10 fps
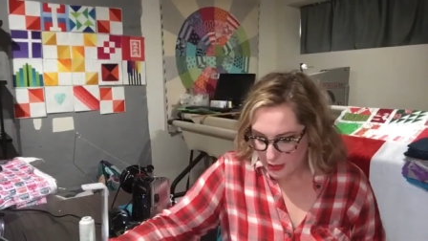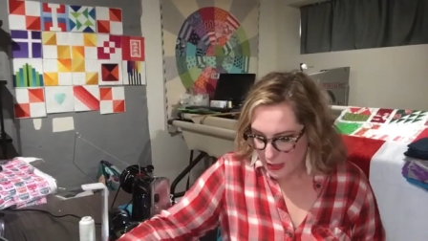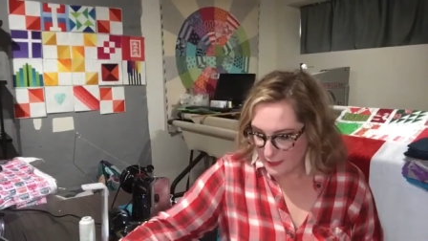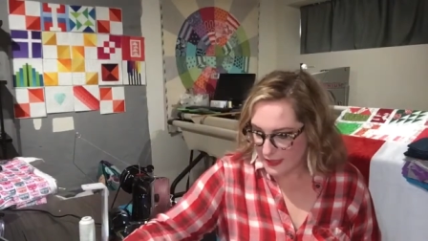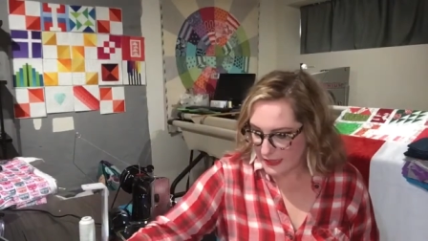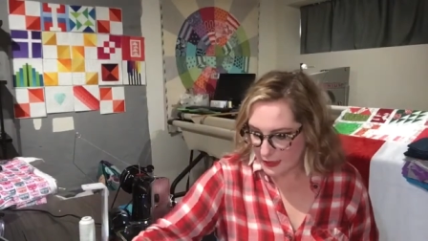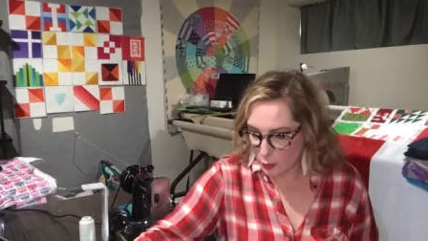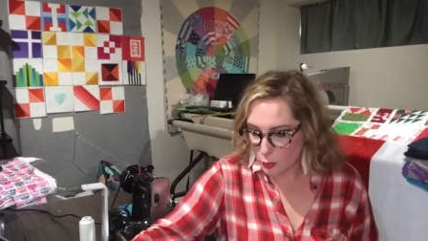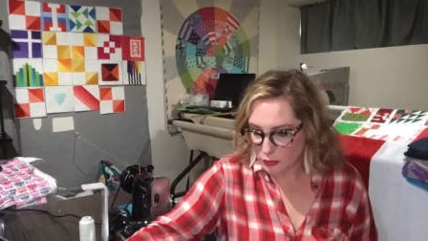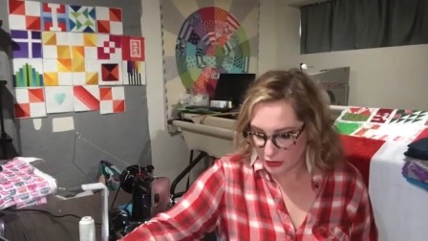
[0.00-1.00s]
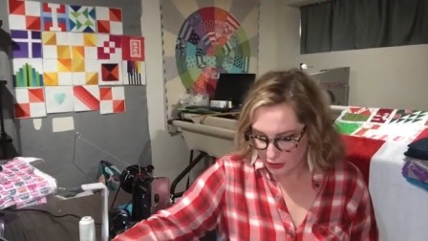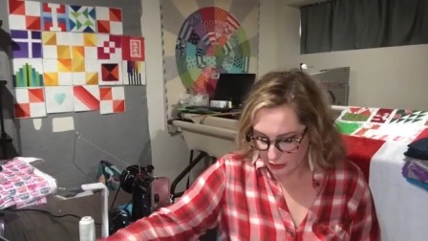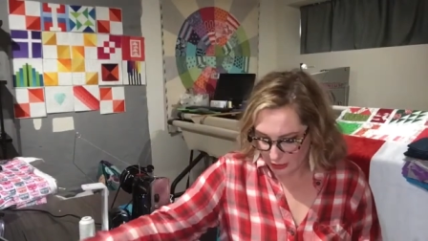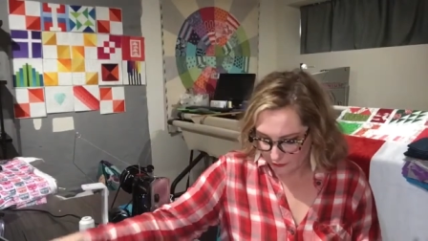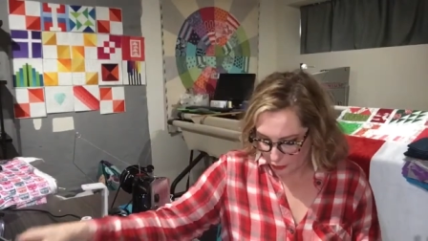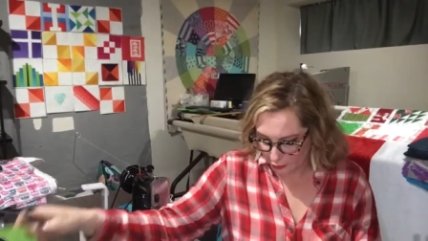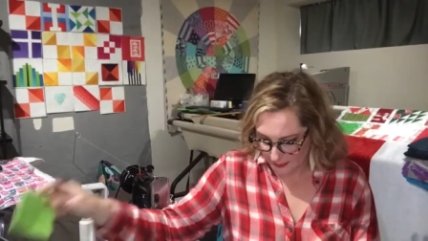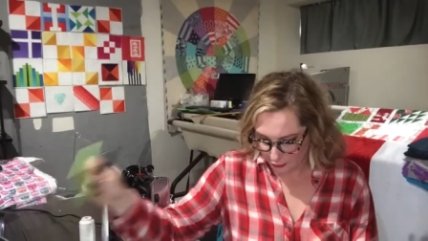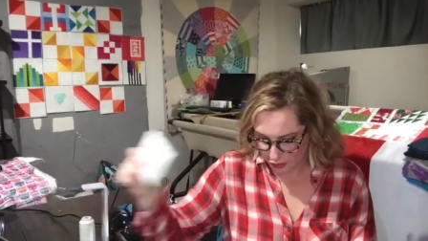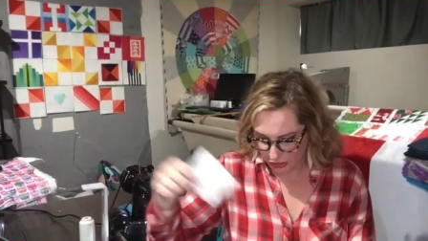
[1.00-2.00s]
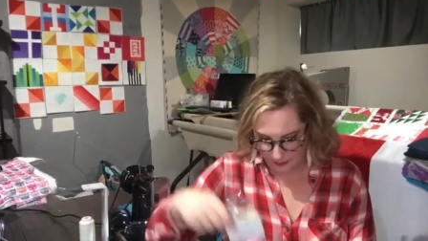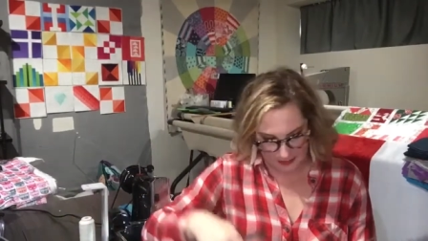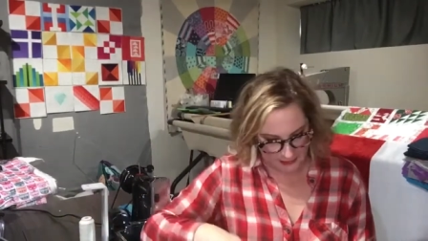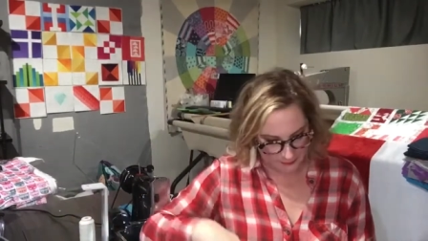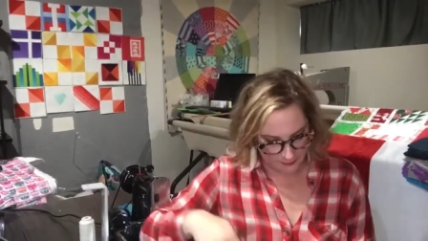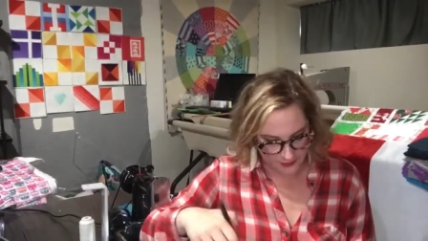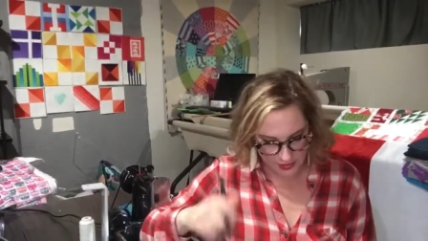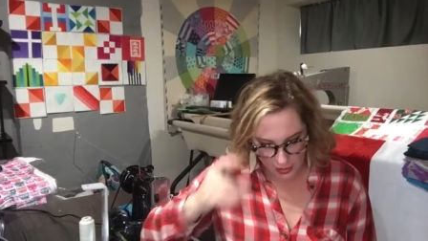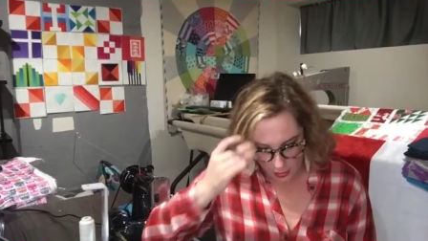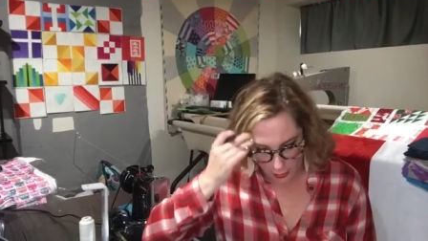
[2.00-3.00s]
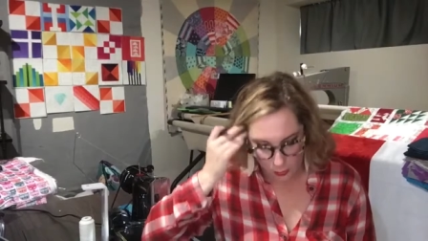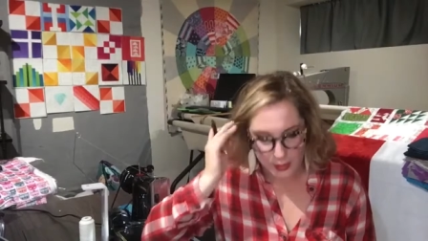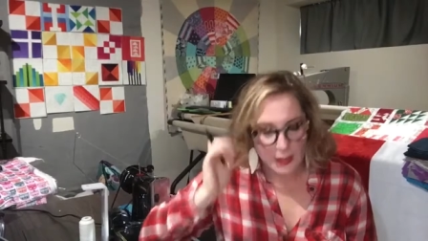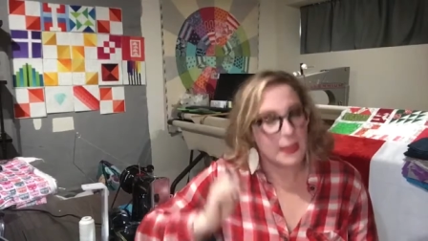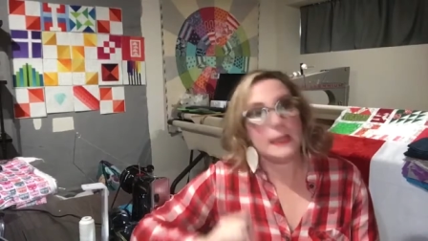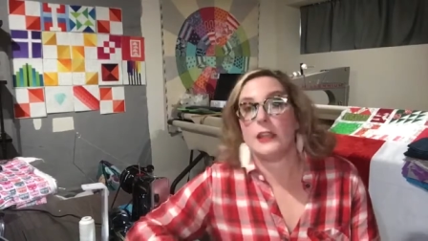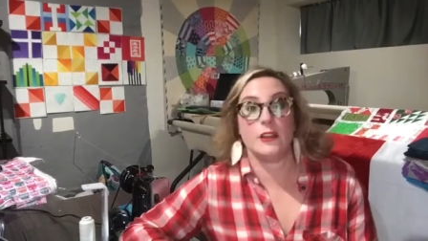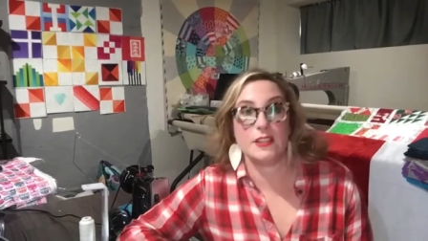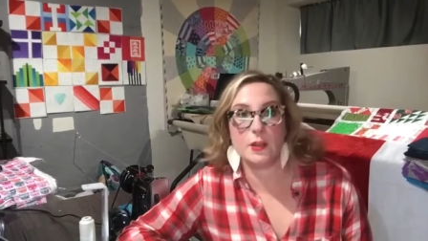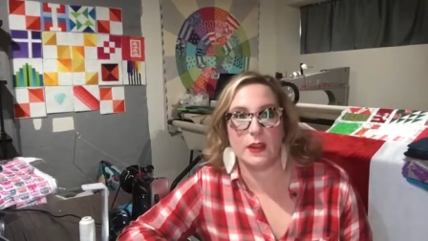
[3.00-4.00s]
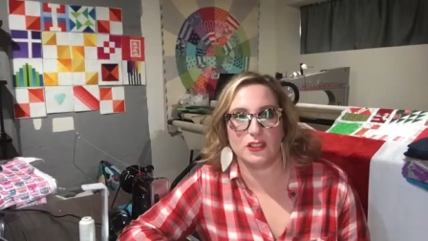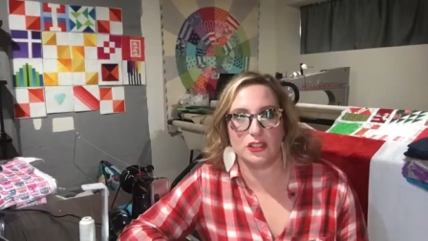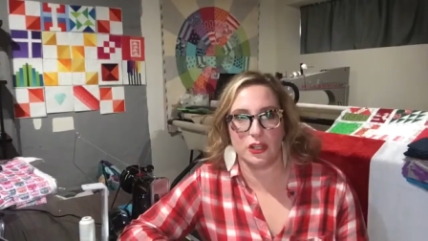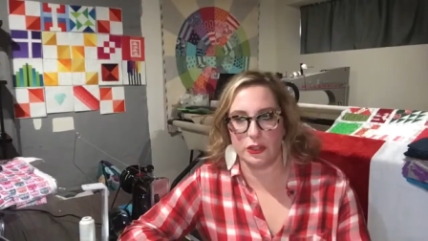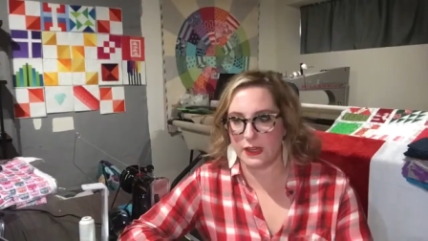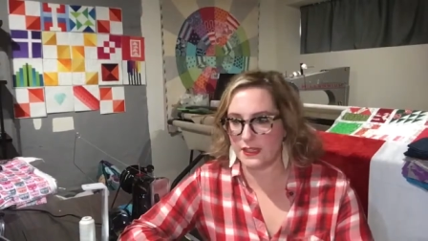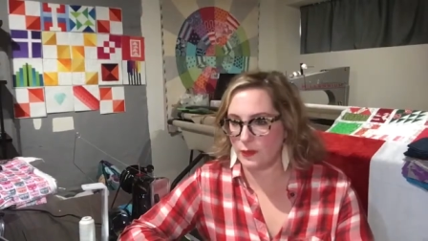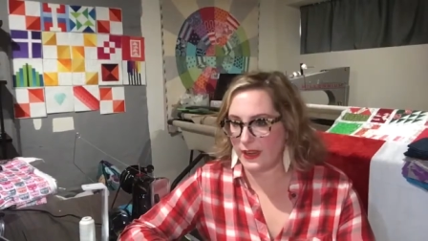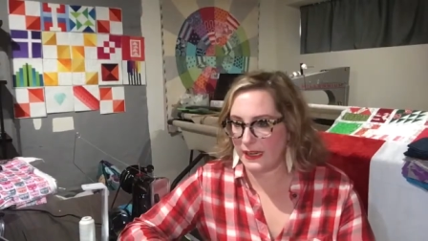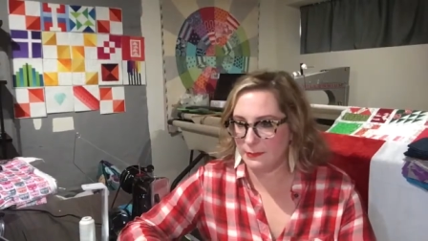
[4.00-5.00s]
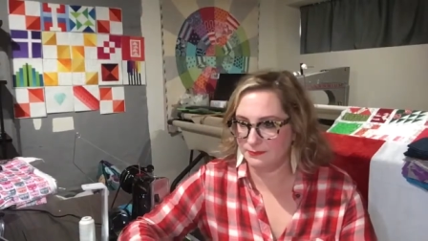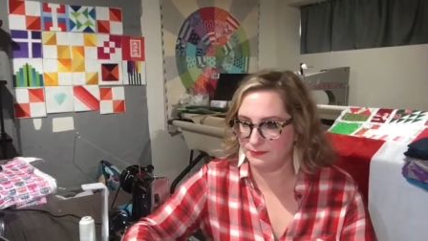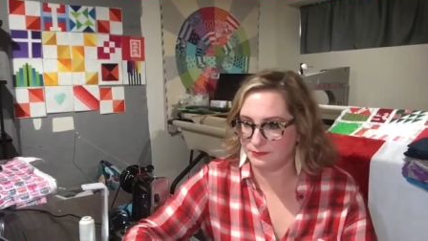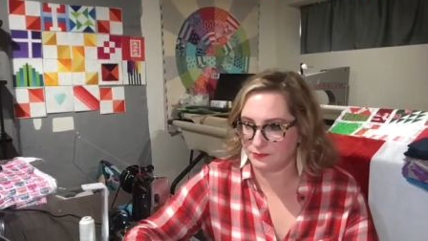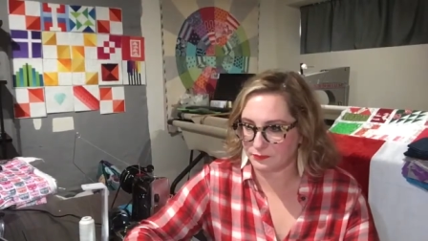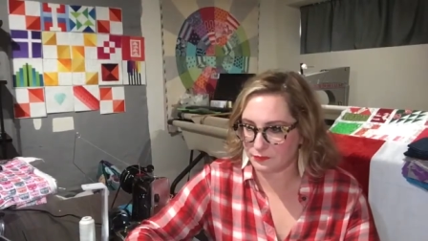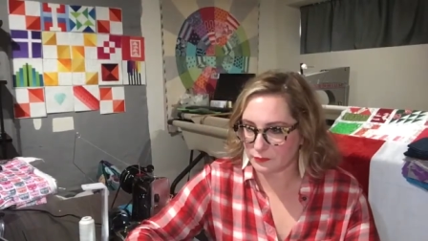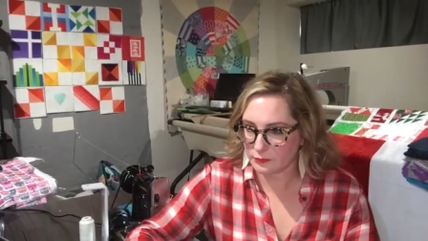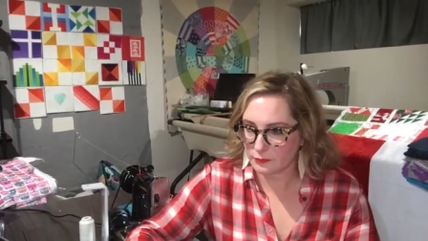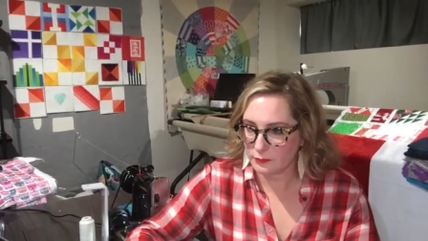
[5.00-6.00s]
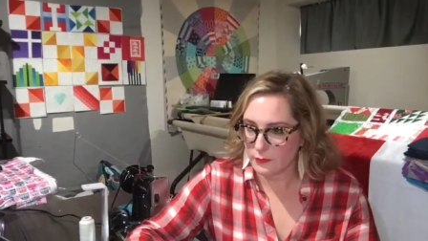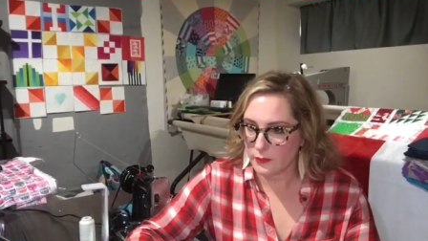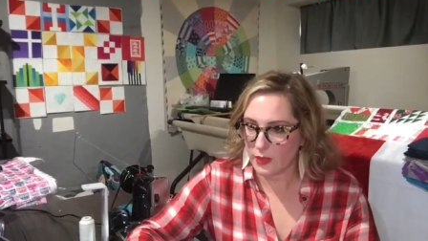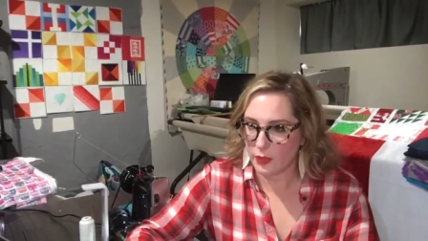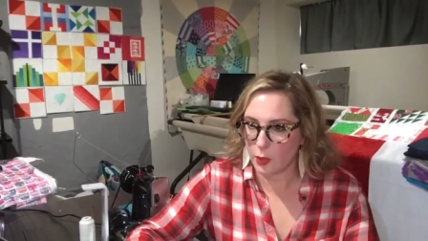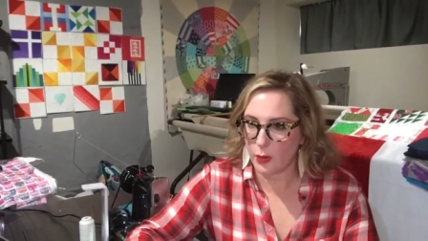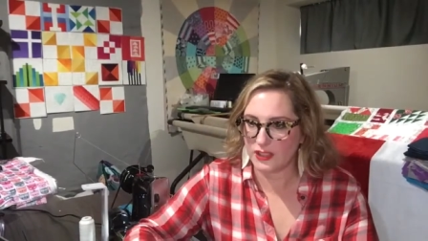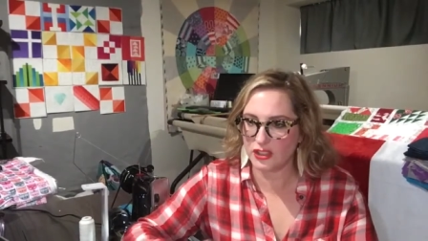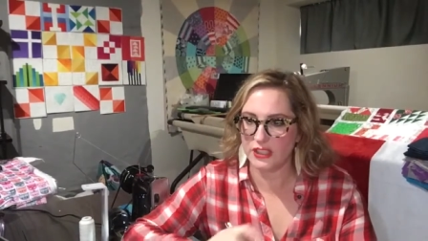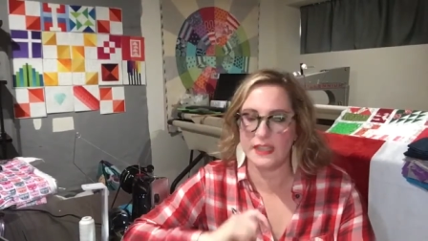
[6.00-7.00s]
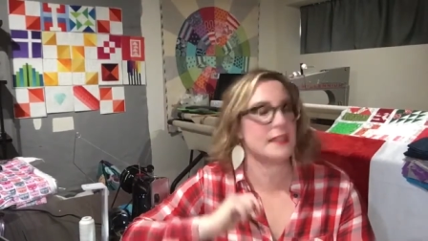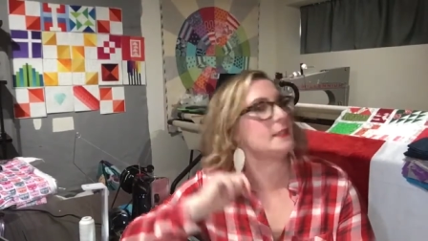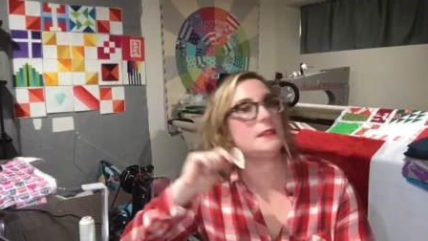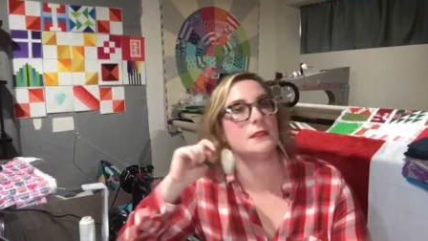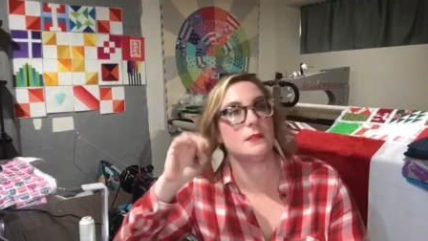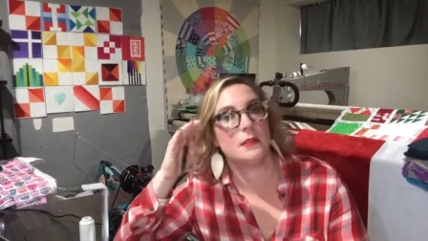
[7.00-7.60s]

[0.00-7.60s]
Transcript: and then get a hold of you about shipping. So here's the question. Are you guys ready? The question is,